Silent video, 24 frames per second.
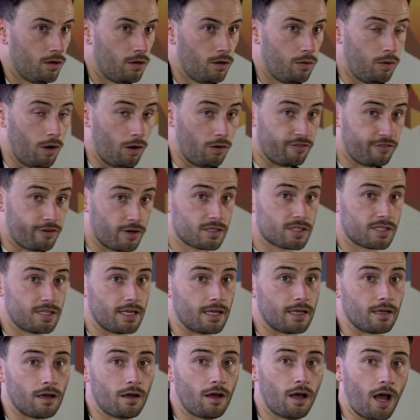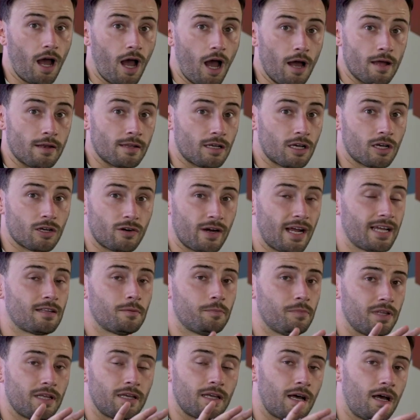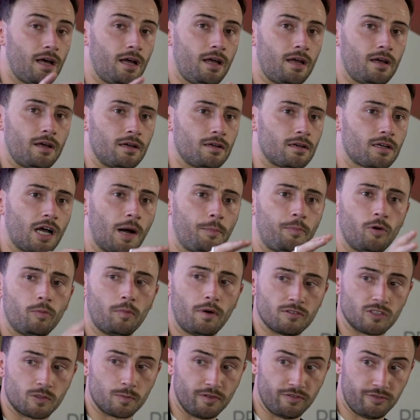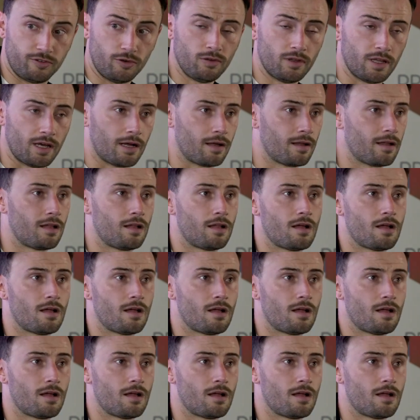Well, firstly, incredibly, a couple months before that,